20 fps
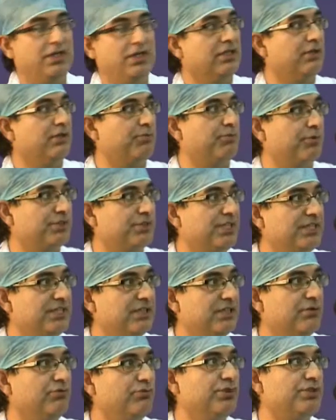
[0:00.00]
The
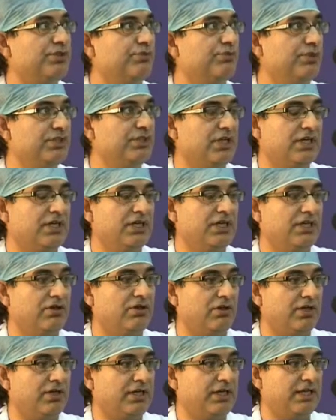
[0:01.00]
procedure, which we generally
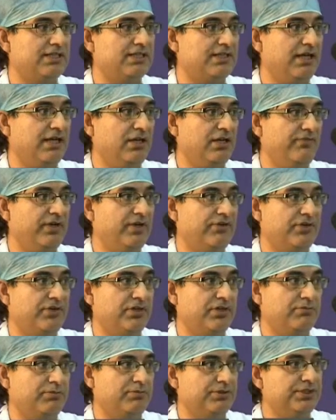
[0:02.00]
call it as elephant
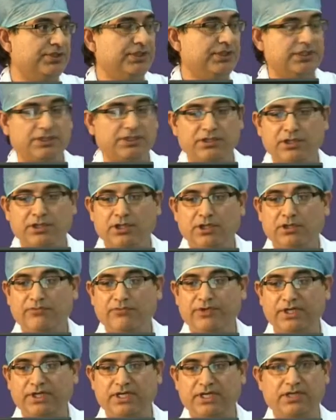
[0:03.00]
trunk procedure,
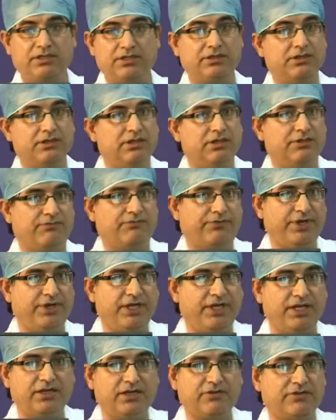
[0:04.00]
where the
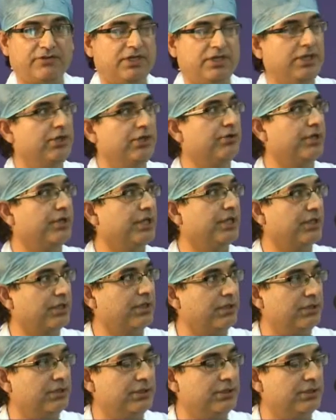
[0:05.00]
free end of the aortic